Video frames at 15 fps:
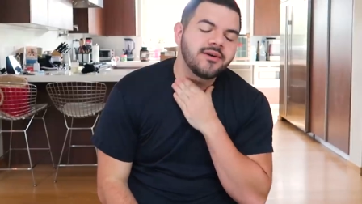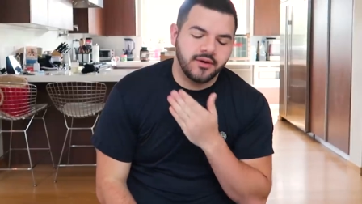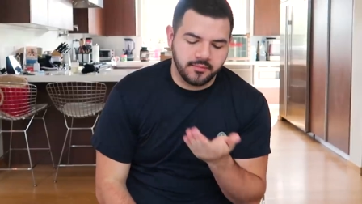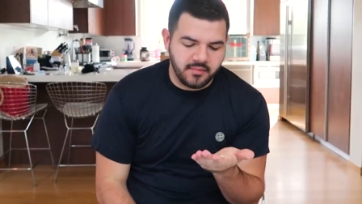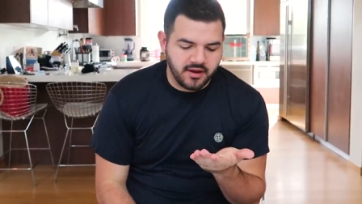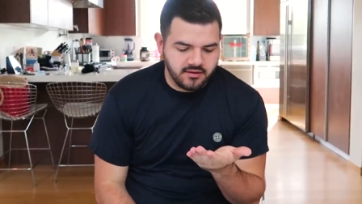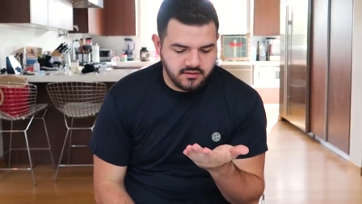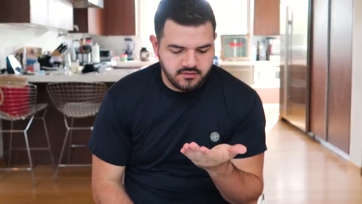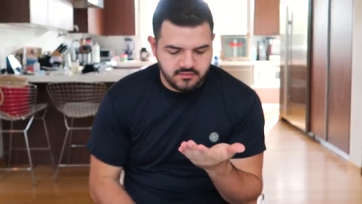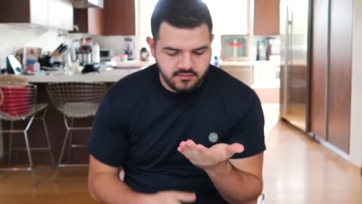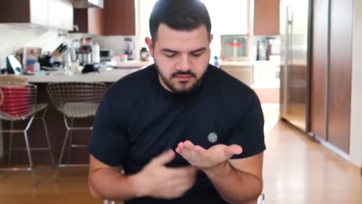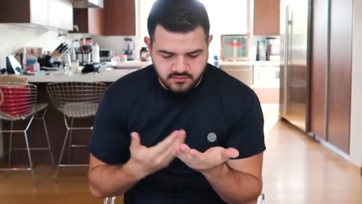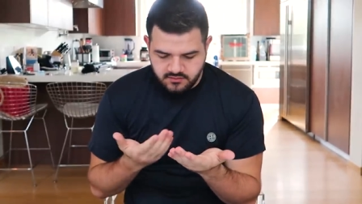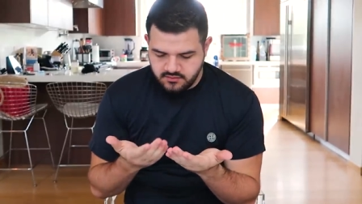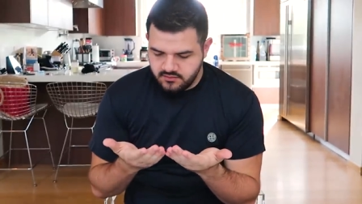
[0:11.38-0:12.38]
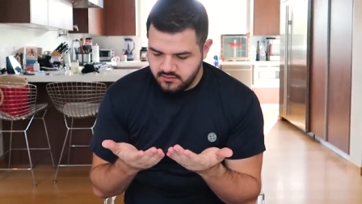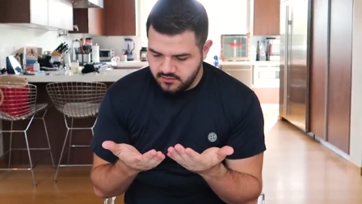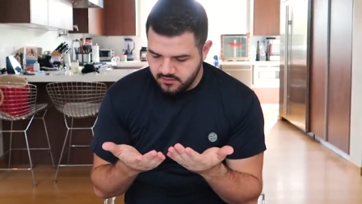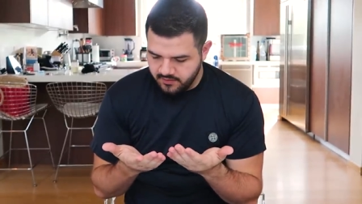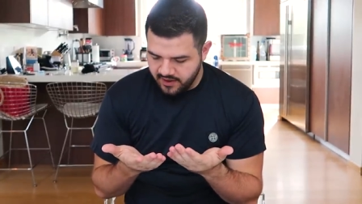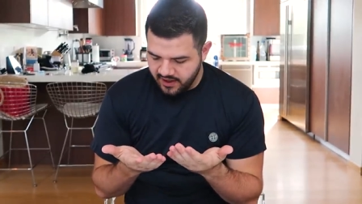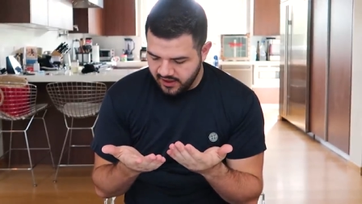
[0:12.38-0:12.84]
wait, am I,
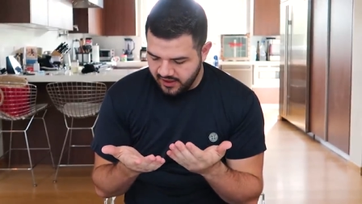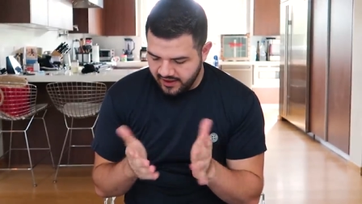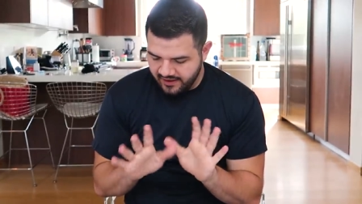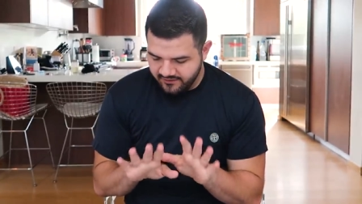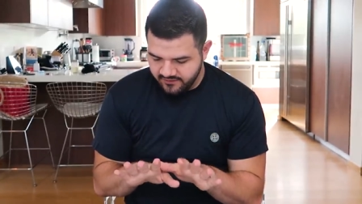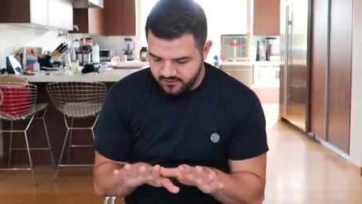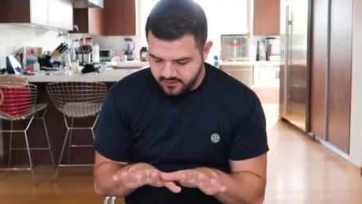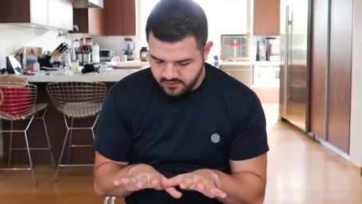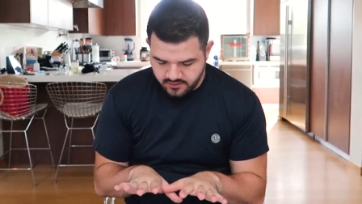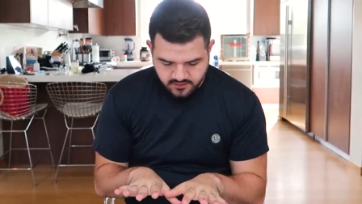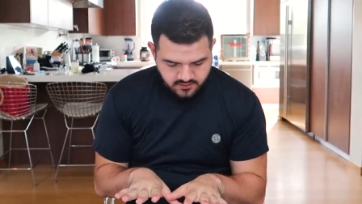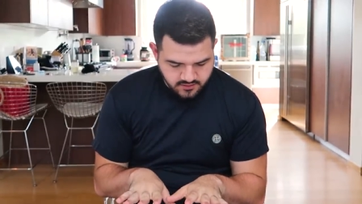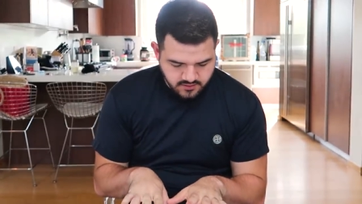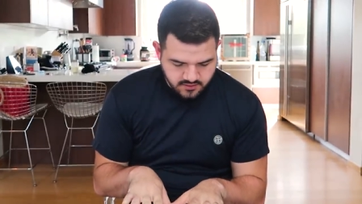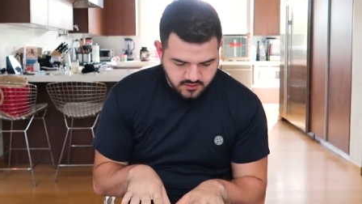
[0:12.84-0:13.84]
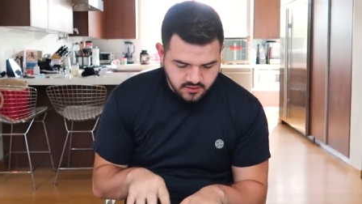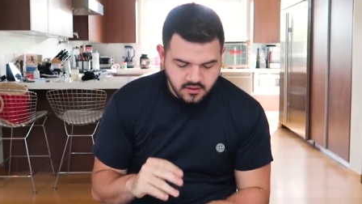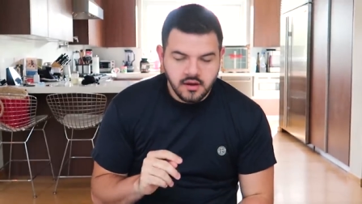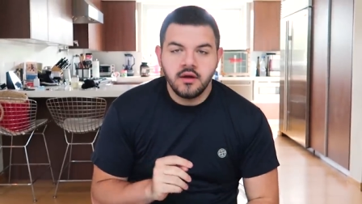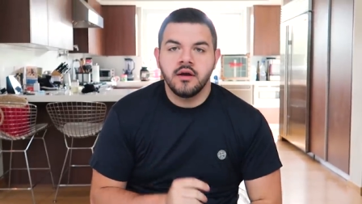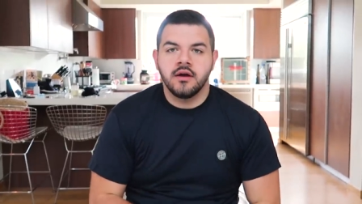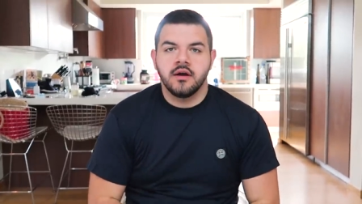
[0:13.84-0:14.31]
am I alive?
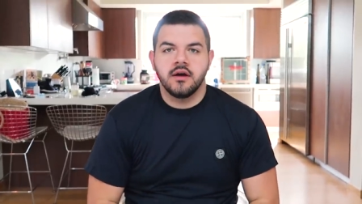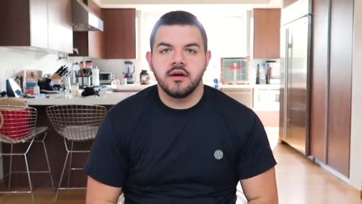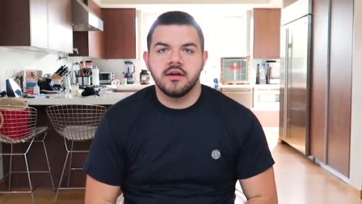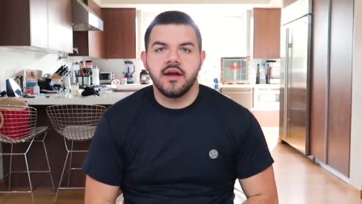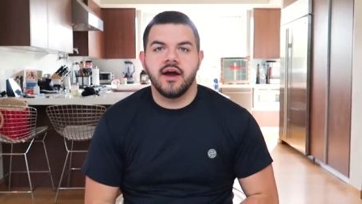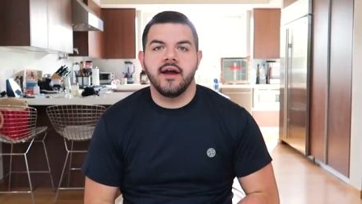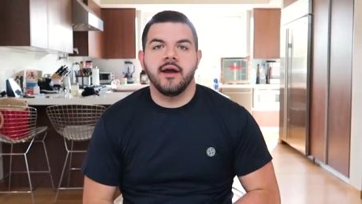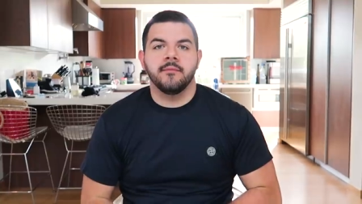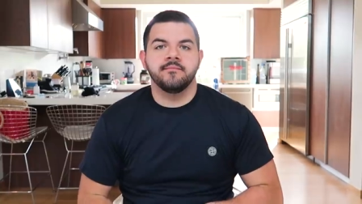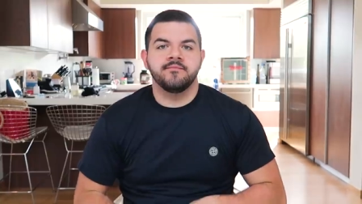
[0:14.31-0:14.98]
Yeah, I